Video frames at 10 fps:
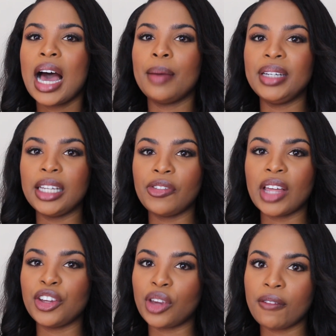I believe
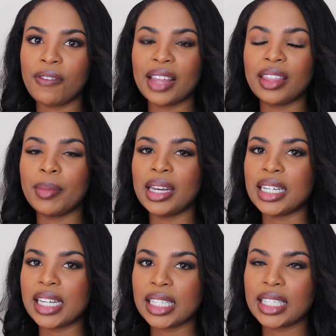that you can find them
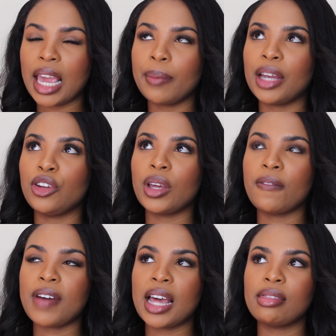in Discam and you
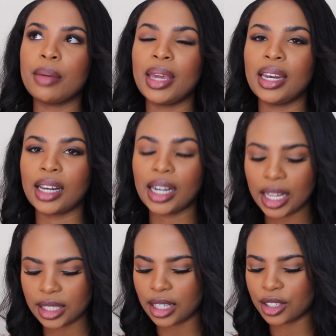can find them in
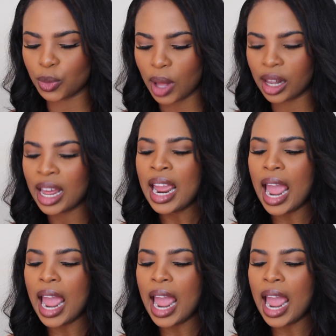Clicks as well.